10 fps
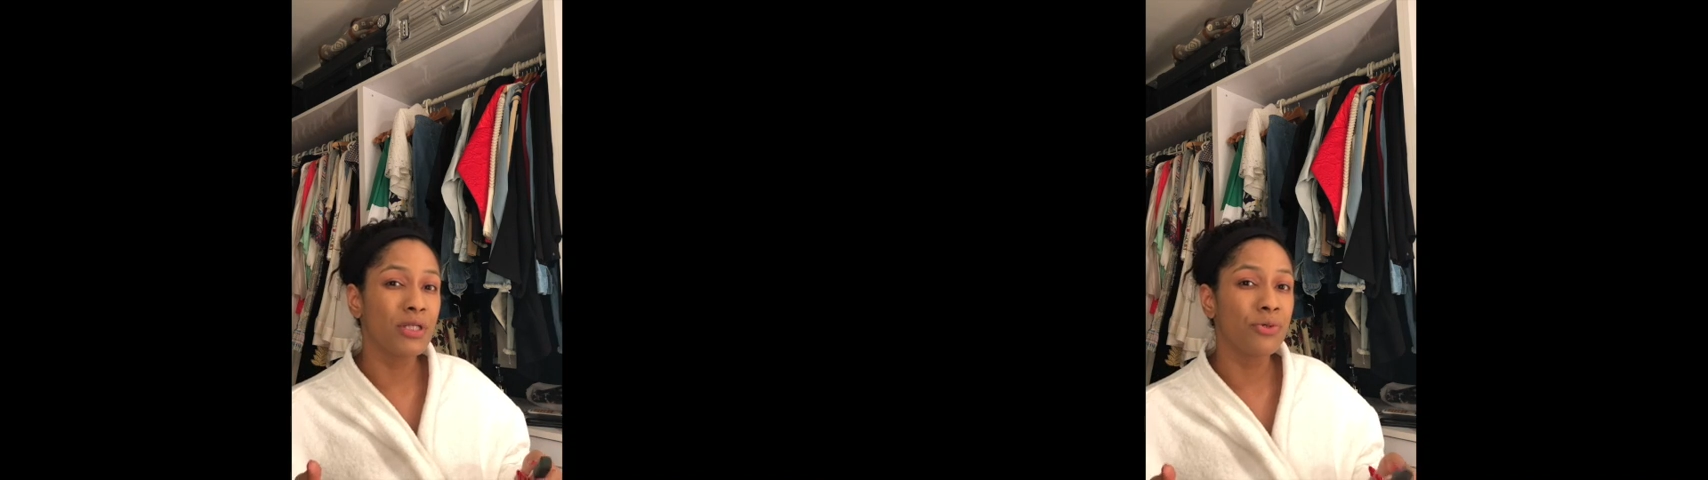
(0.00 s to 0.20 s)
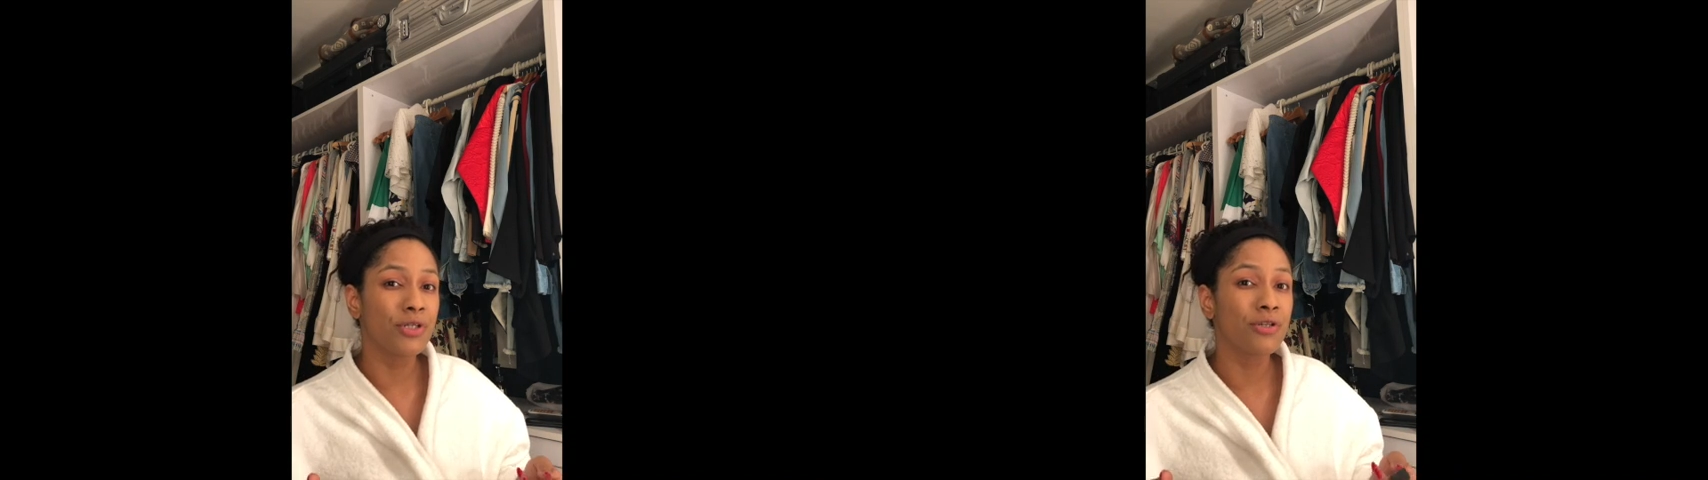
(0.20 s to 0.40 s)

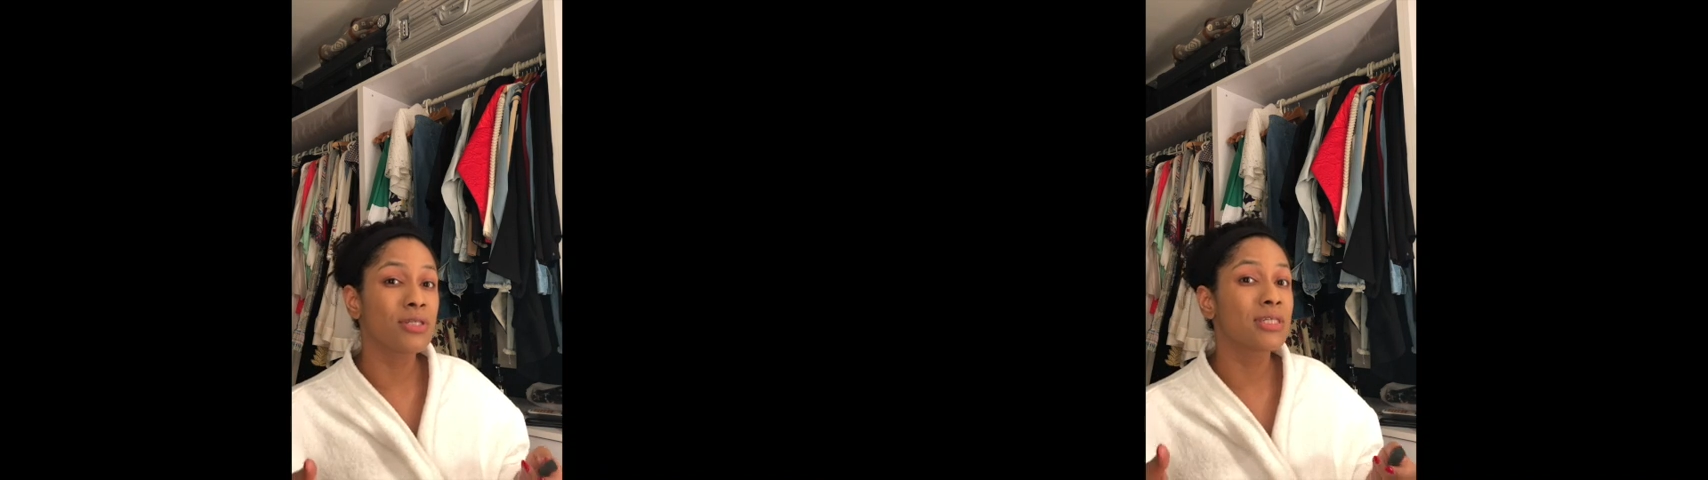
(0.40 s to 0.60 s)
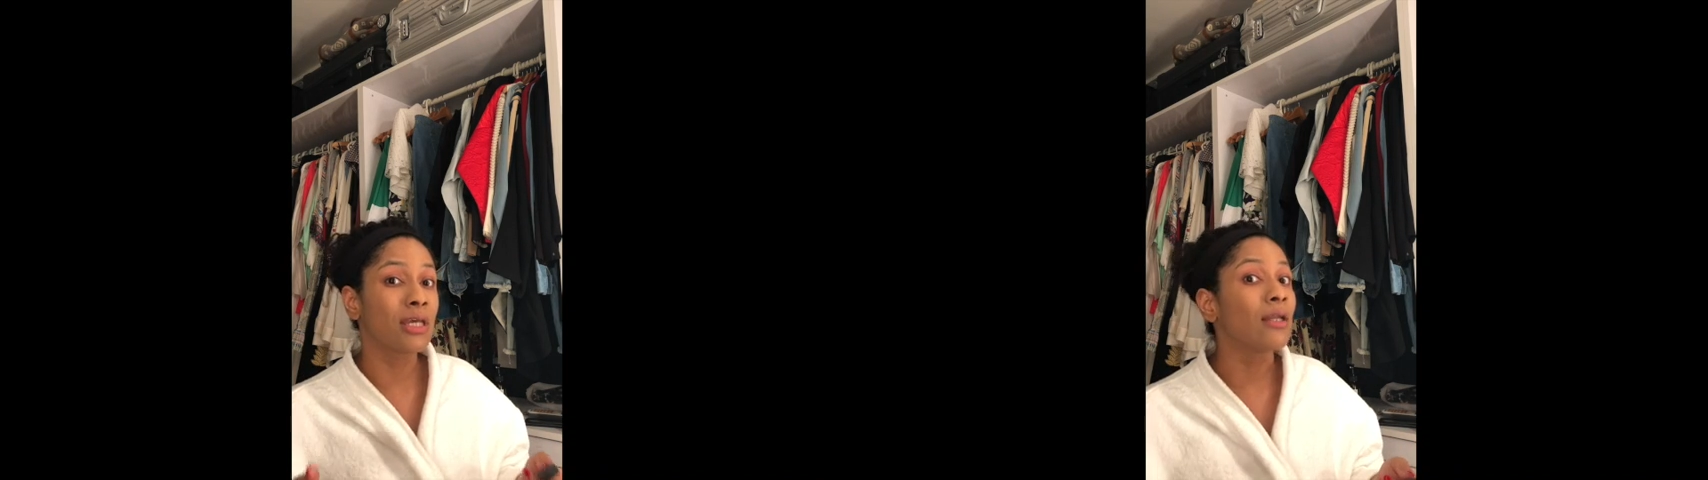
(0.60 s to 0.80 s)
doing to your
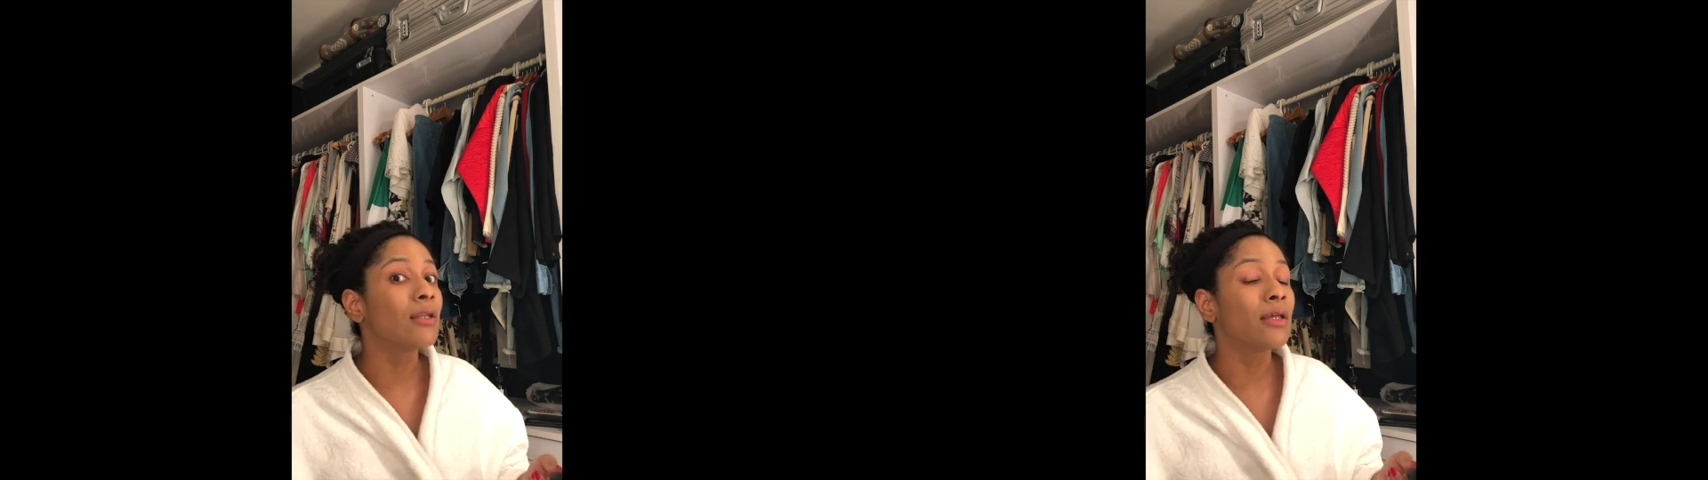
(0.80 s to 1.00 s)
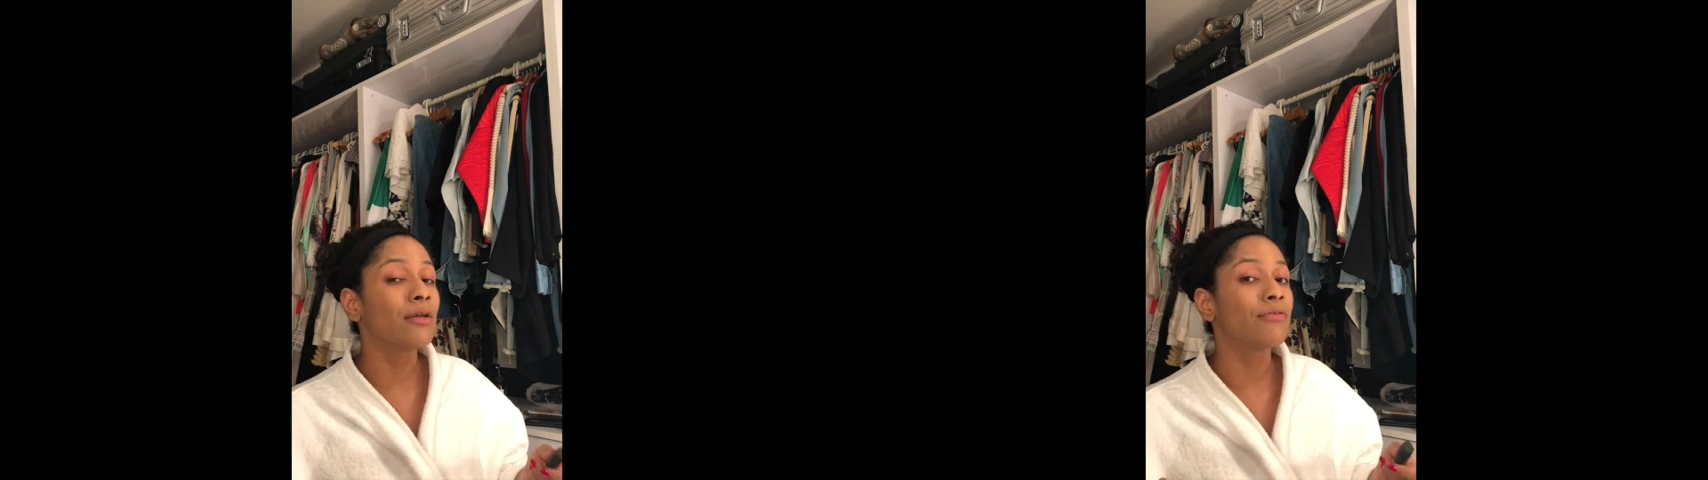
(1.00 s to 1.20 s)

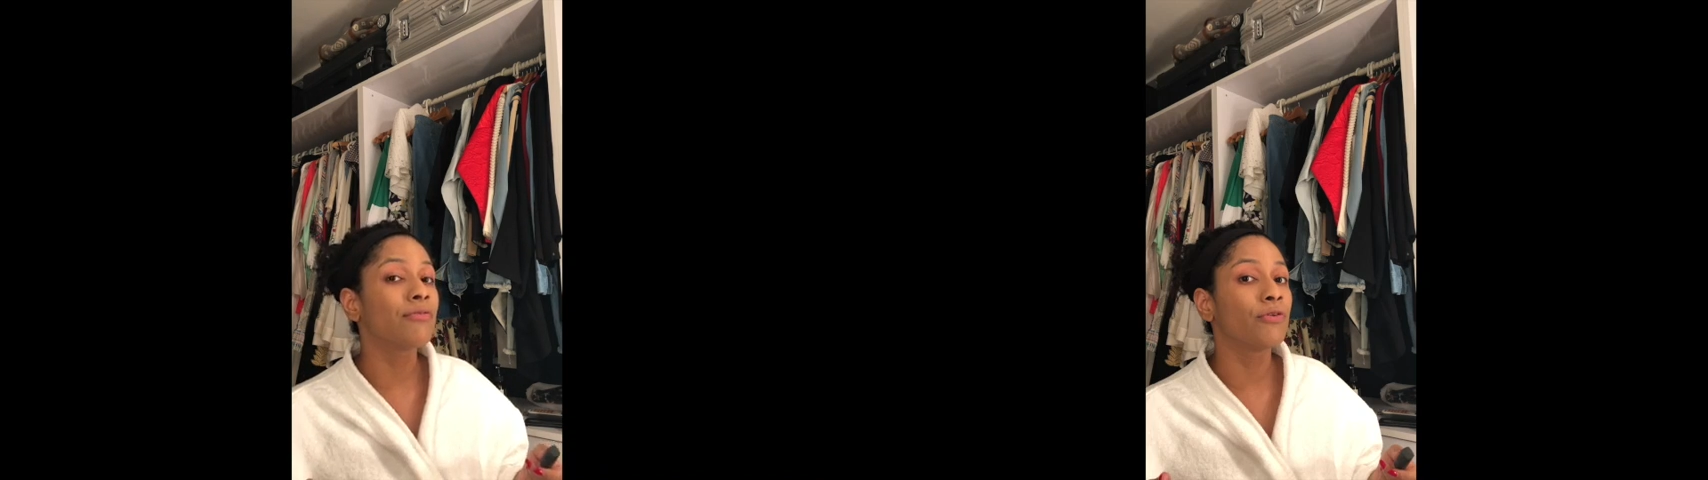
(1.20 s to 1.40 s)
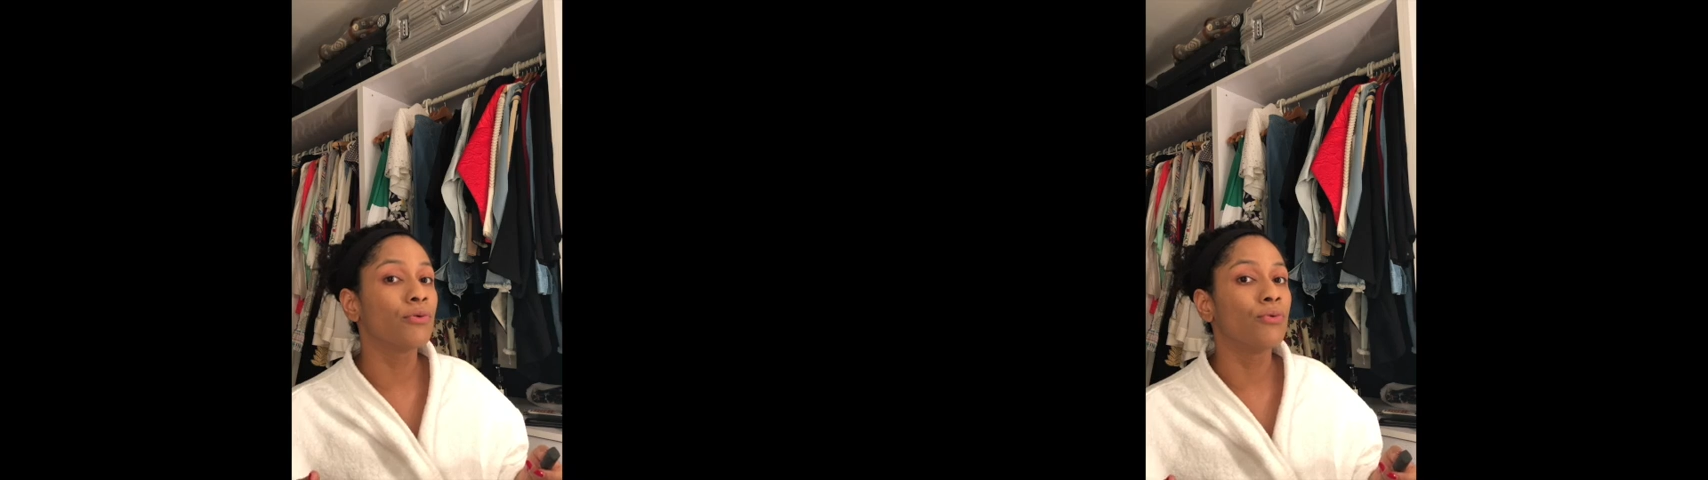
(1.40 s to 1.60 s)
skin if
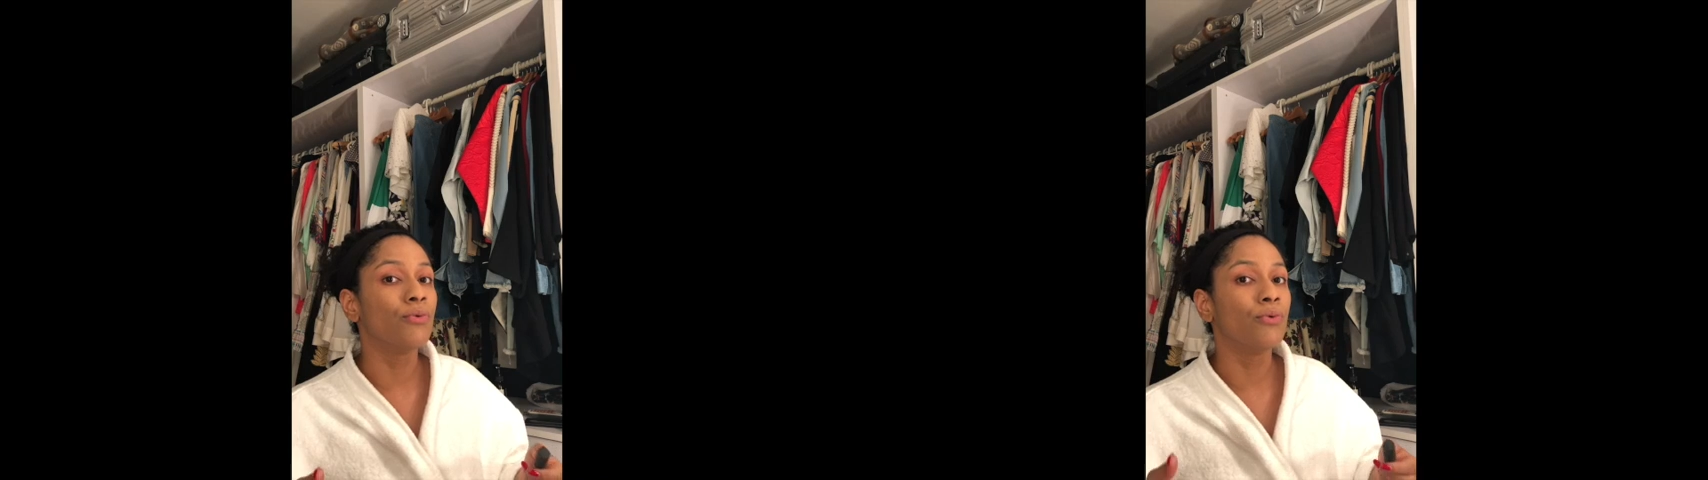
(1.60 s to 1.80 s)
you